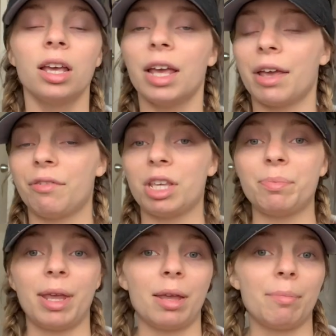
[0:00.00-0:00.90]
if he's
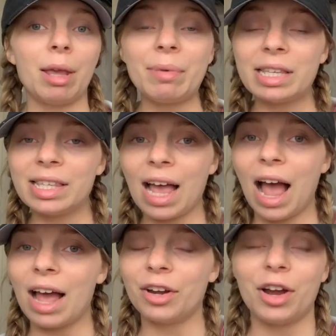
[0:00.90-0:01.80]
being
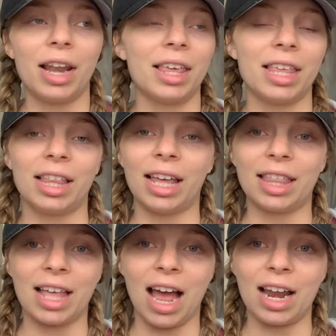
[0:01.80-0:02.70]
babysat or anything
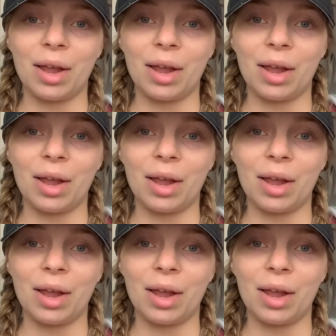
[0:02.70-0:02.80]
like that.